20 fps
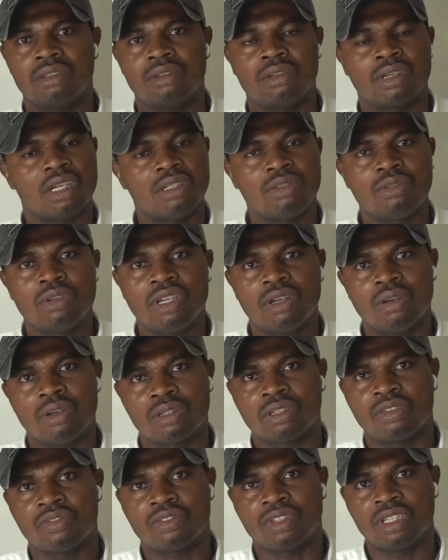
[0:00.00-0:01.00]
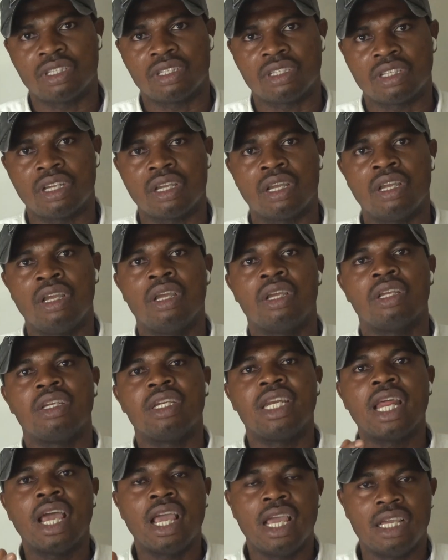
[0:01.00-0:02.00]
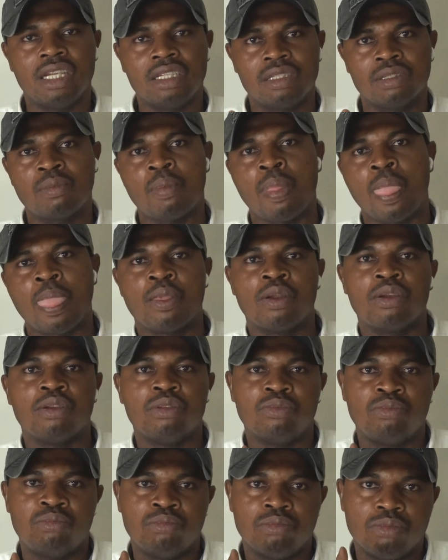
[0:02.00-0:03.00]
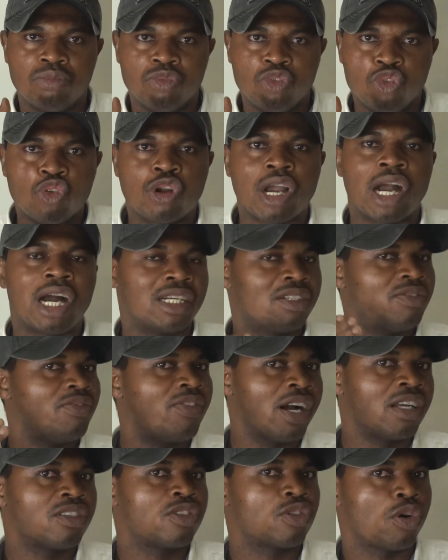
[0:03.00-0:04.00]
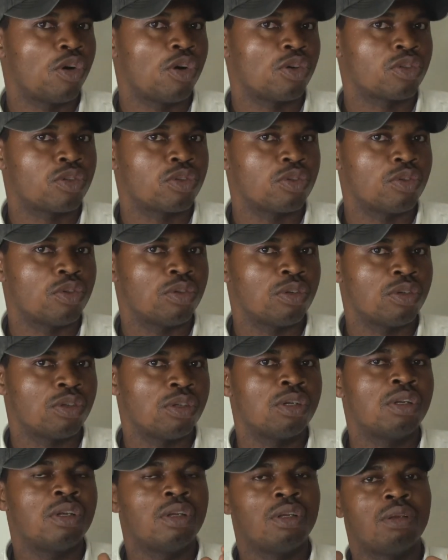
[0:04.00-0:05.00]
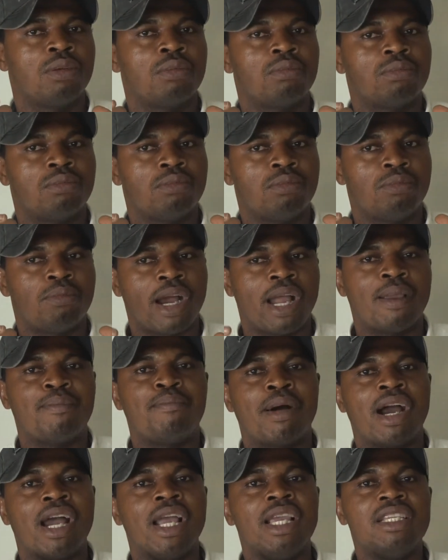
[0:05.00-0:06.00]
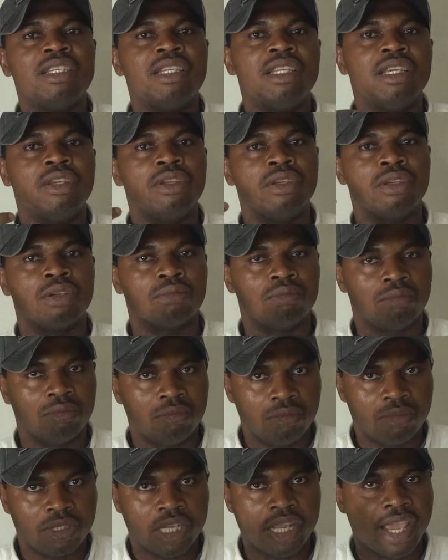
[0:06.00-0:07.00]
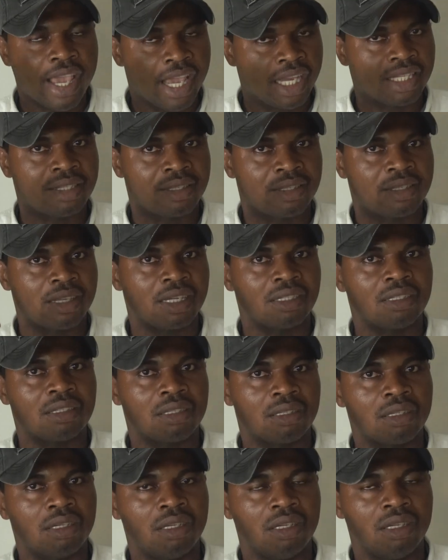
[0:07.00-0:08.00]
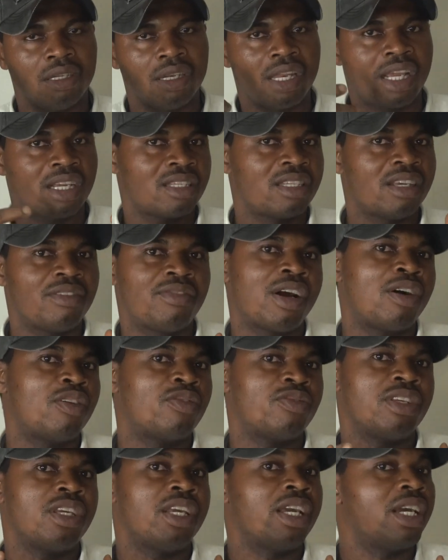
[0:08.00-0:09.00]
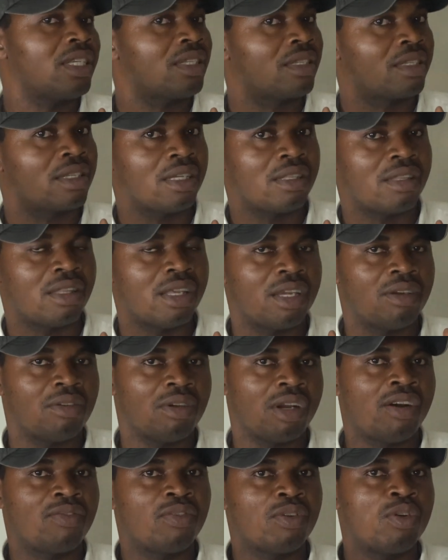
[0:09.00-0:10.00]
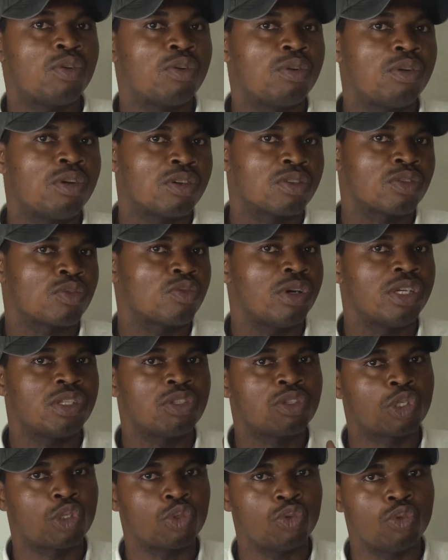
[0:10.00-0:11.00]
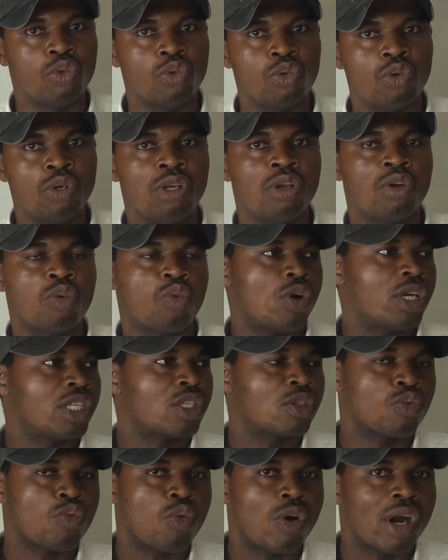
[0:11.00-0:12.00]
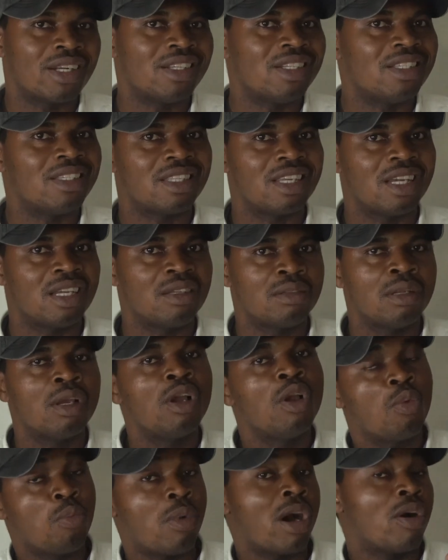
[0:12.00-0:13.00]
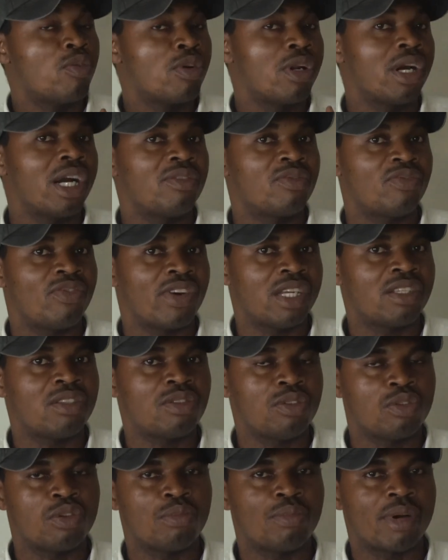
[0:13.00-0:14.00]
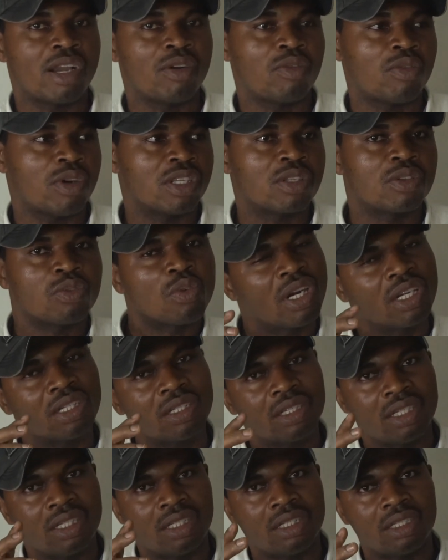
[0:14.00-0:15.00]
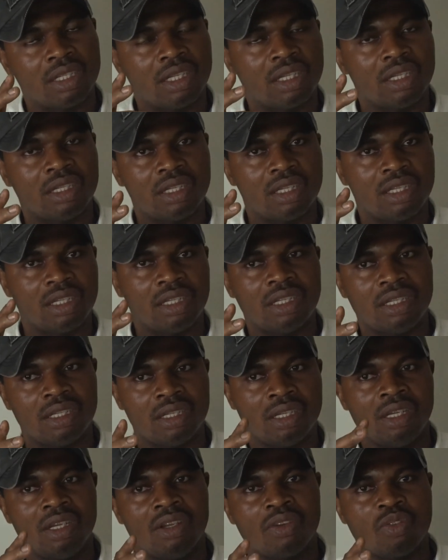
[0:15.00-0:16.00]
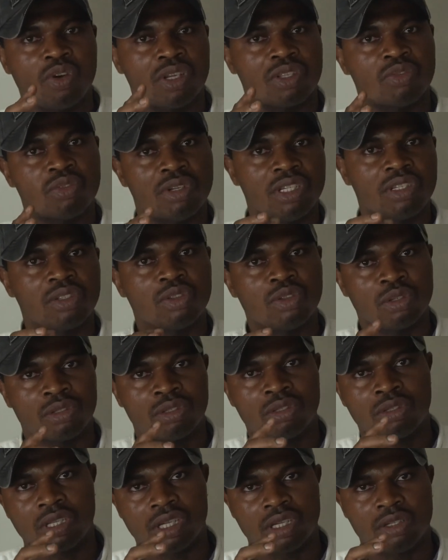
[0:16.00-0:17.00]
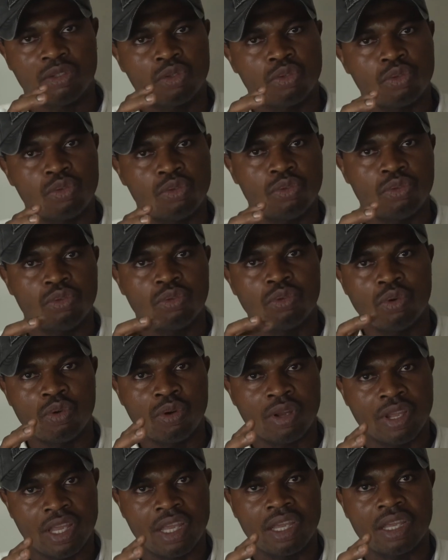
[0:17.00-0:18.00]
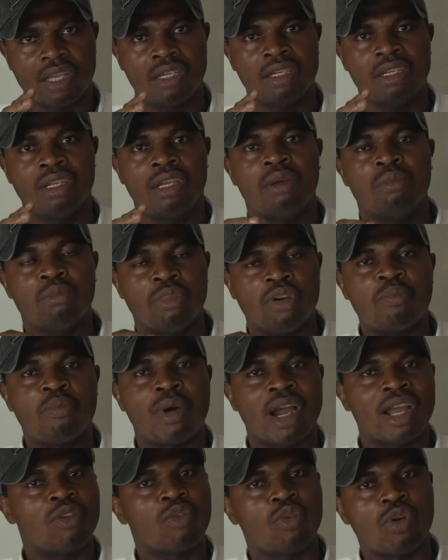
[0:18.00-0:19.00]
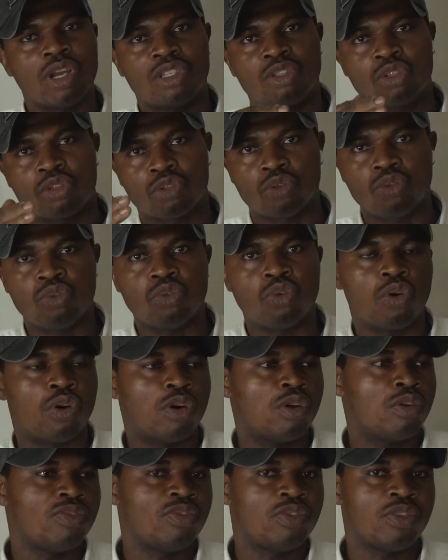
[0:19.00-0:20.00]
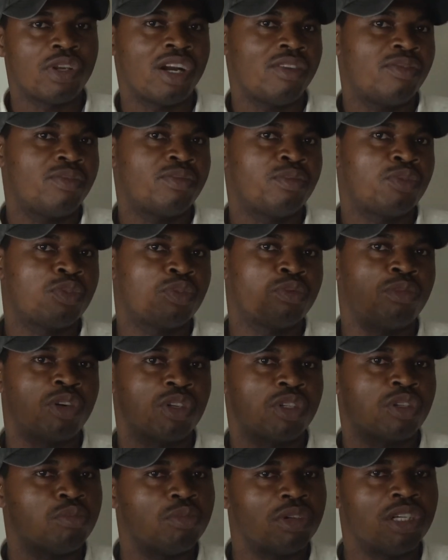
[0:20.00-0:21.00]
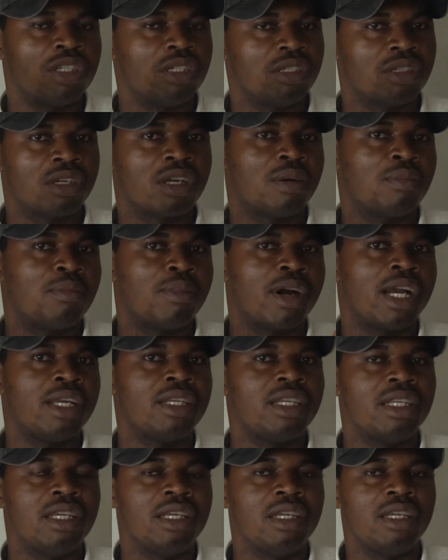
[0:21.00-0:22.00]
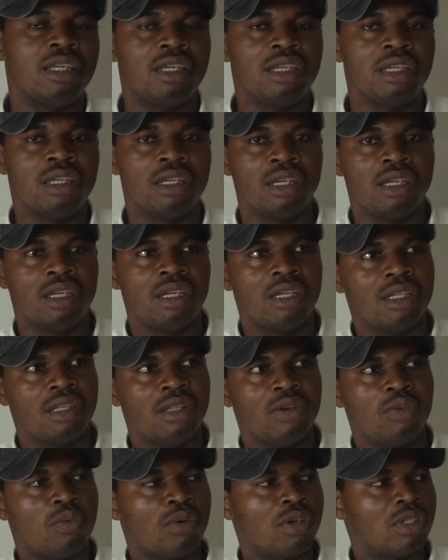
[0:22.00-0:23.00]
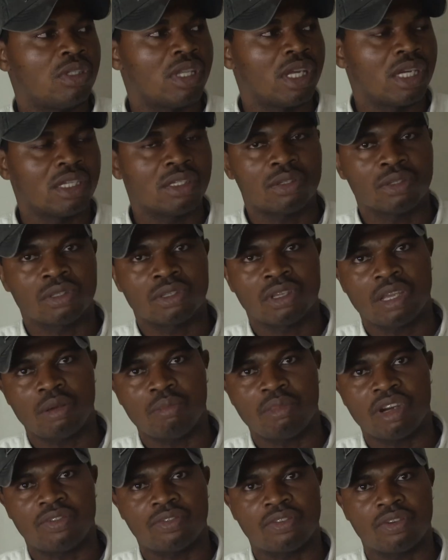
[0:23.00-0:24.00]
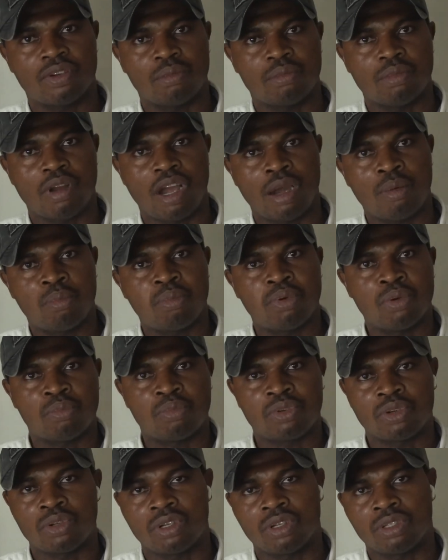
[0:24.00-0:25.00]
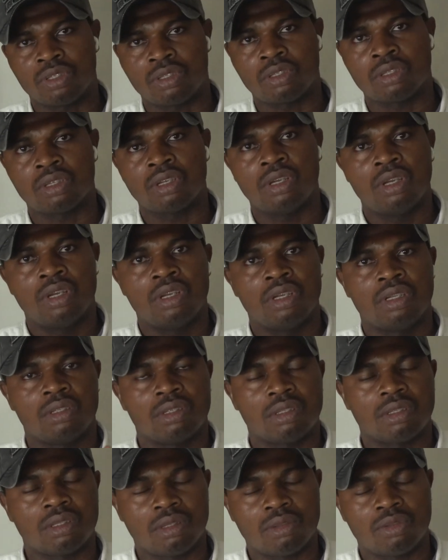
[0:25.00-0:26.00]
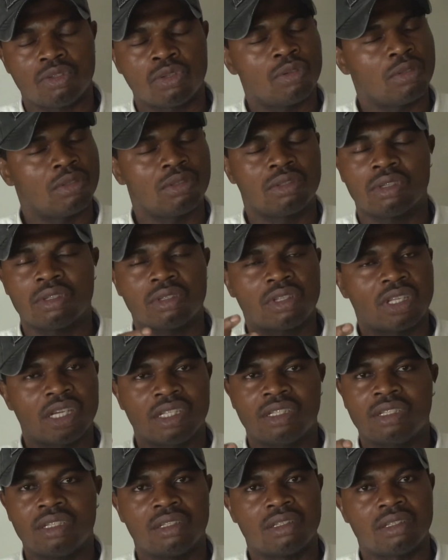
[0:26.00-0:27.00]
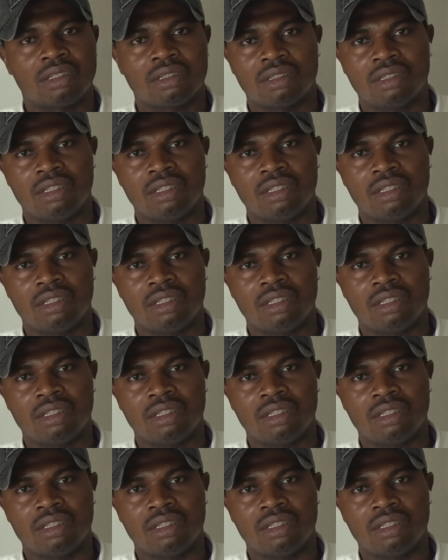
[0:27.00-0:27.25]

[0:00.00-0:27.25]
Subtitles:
You can do a lot of things there. Then you can advance also by buying the headset. There are several of the headset there. You have Oculus Quest 2, Quest 1 is there. But I will not advise you to buy Quest 1. The Quest 1 is not too okay. But buy Quest 2, or if you have too much money, you can buy the one that just came out from Apple products. So just get it.